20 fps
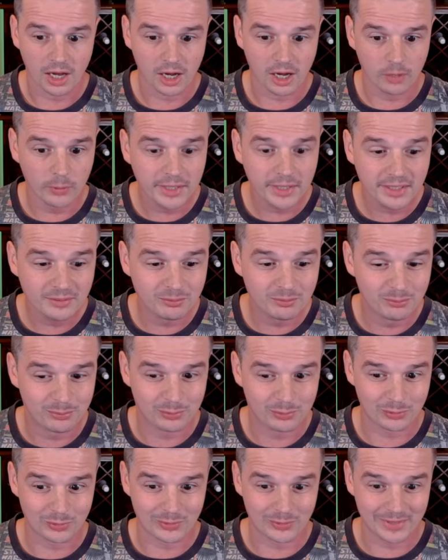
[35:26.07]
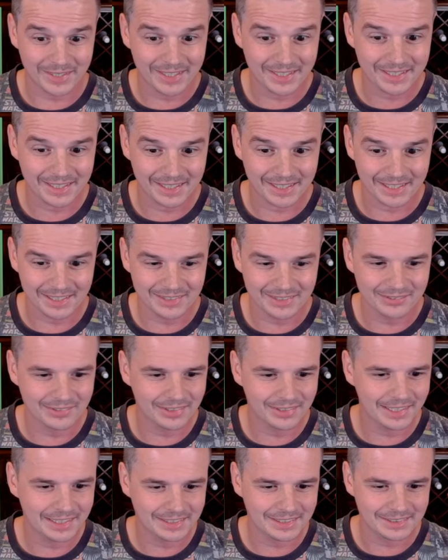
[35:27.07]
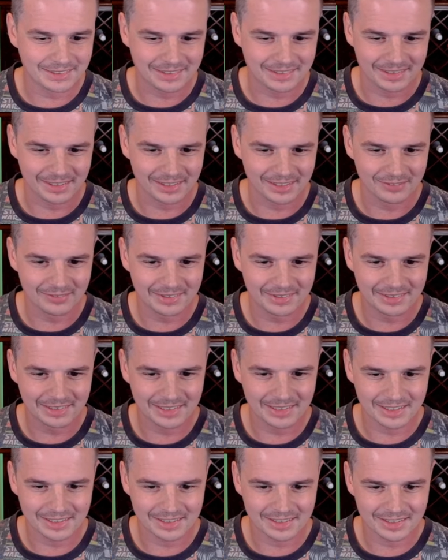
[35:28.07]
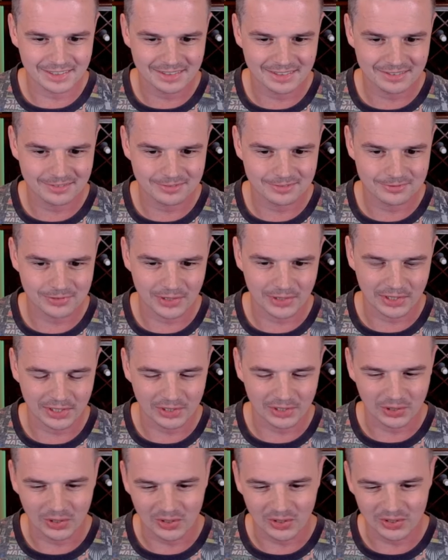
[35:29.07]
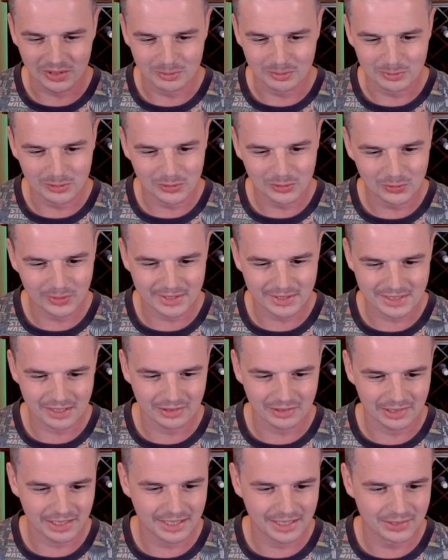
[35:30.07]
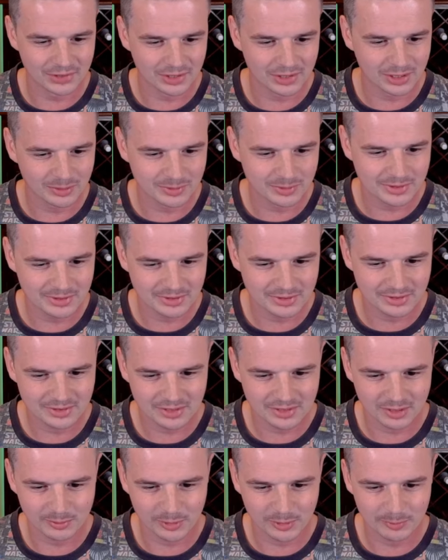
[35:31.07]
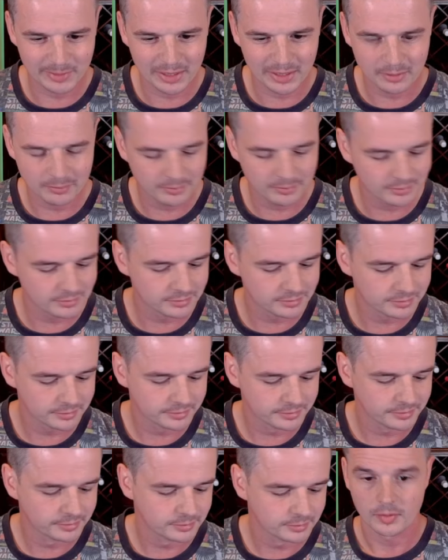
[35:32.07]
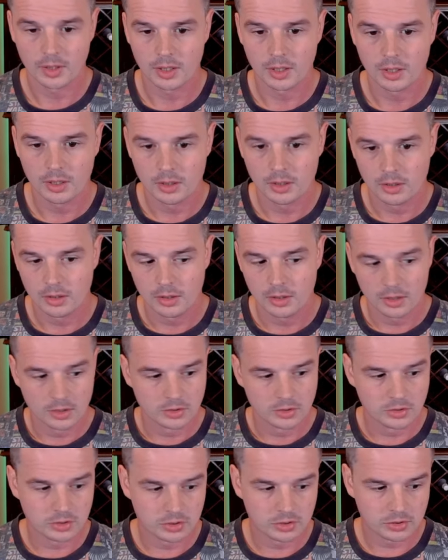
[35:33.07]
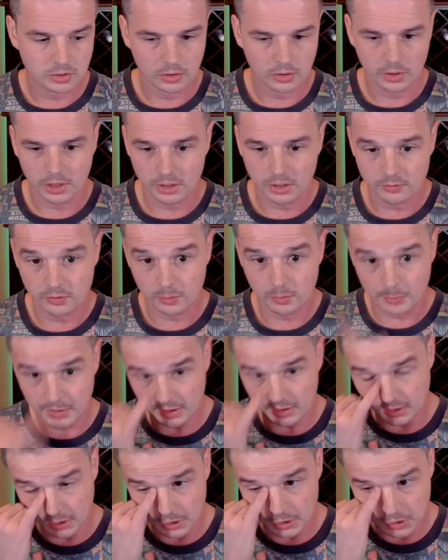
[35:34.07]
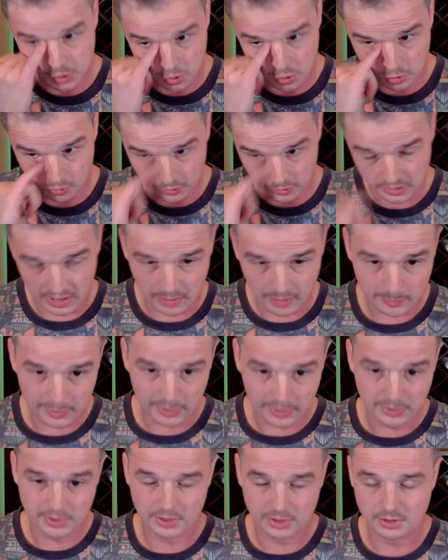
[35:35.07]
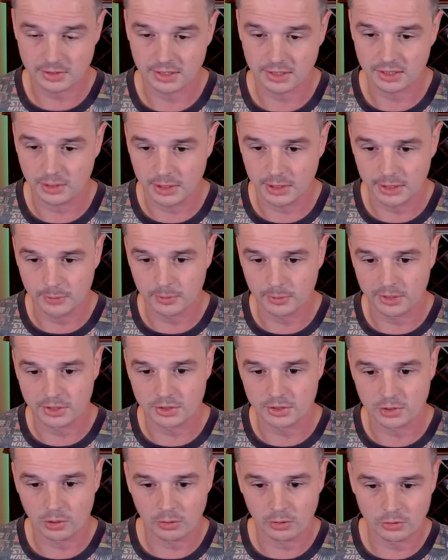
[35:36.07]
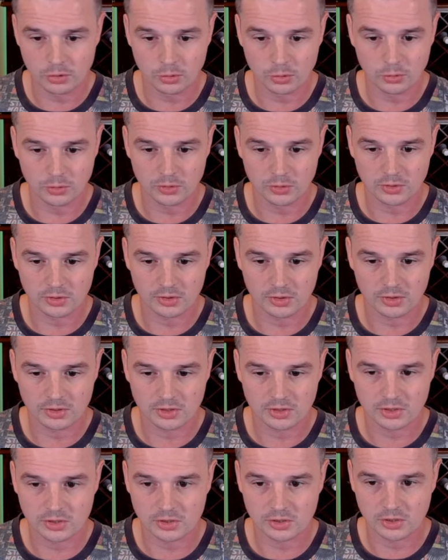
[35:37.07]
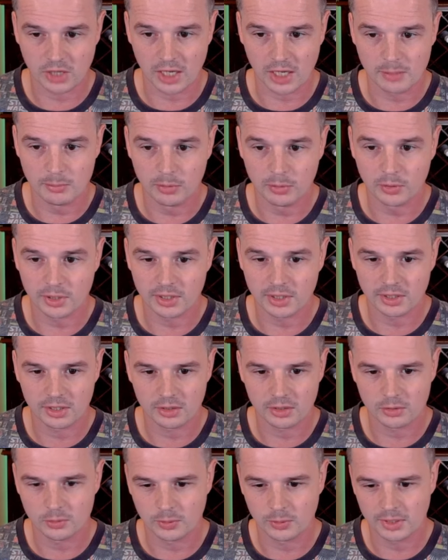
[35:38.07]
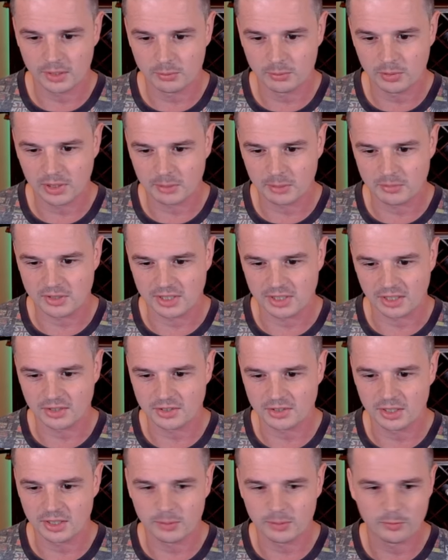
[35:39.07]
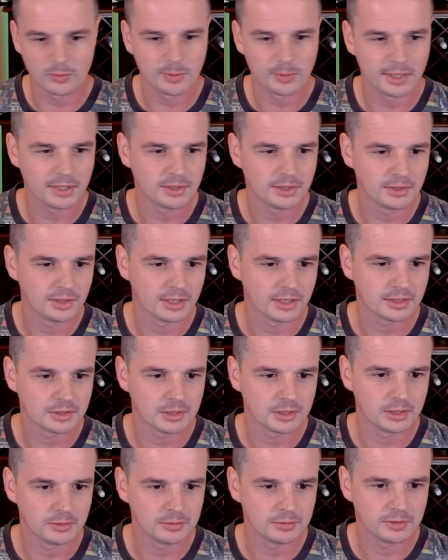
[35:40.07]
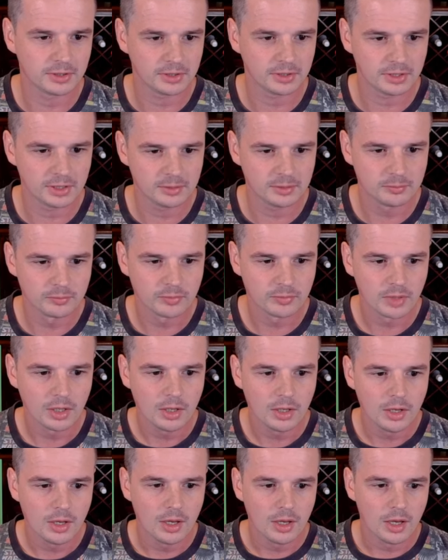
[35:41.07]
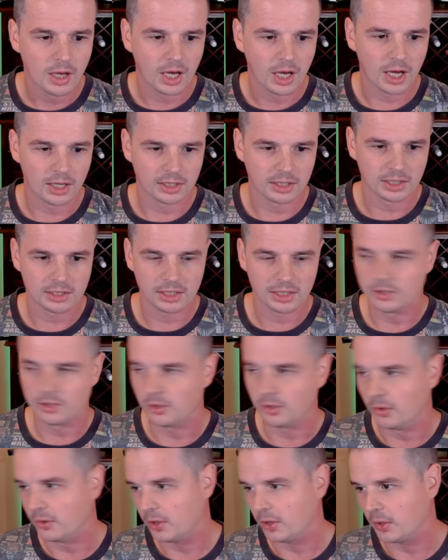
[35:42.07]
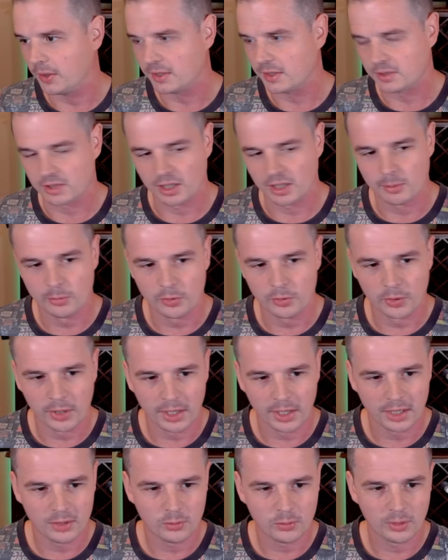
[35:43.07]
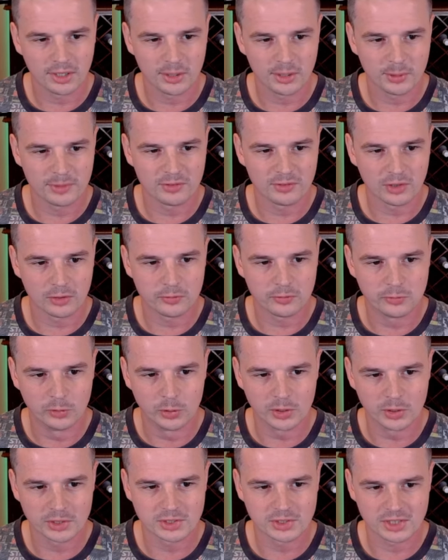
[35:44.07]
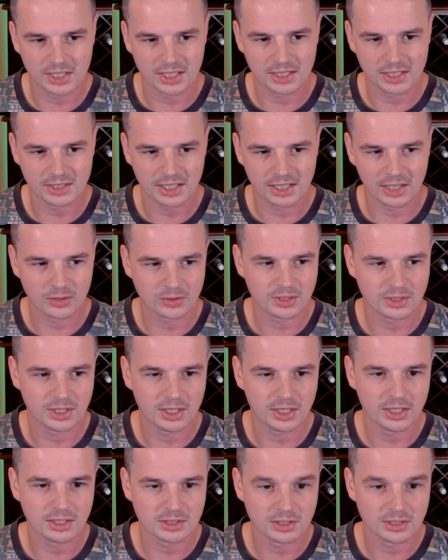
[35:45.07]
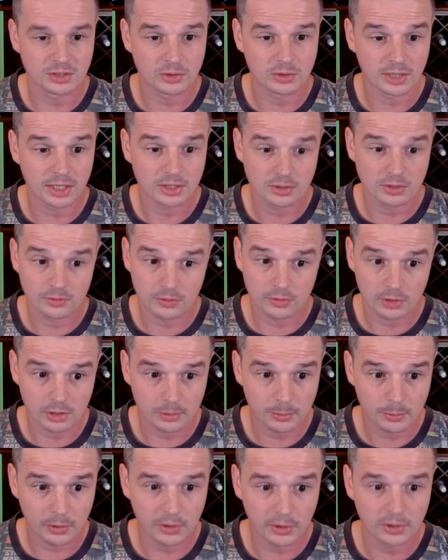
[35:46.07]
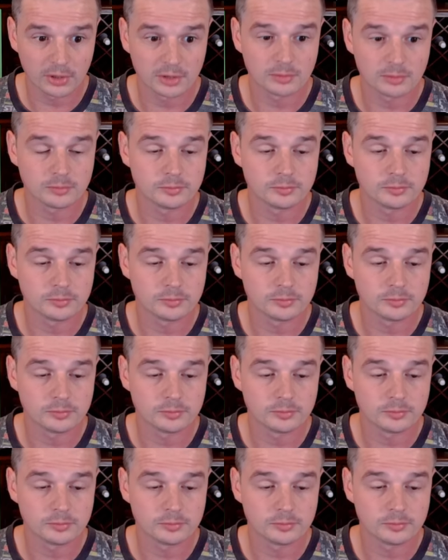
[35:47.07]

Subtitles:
We brick anyway? Are you kidding me, deck? That's freaking horrible. Where's our land drops? Come on, man. So in for a piddly 2 damage. It's likely we're just going to sideboarding here. Oh, we can pull up dungeon information. That's kind of funky. Likely going to sideboarding where we've got Force and Gadok Teague as interaction for our opponent.